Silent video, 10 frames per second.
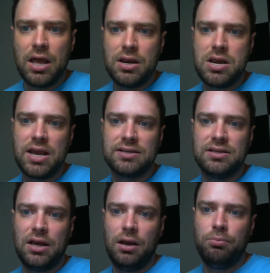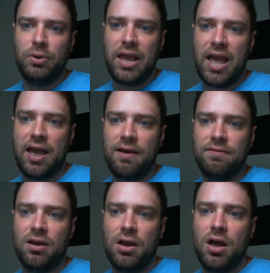Next up, we
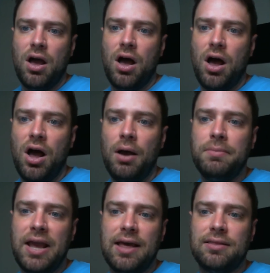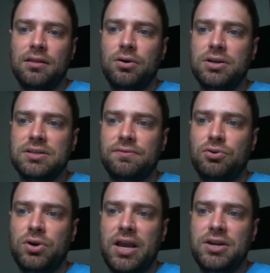have Omnath, Locus of
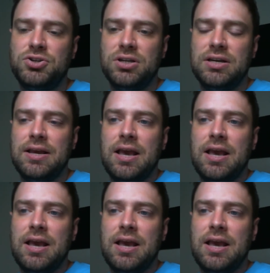Creation.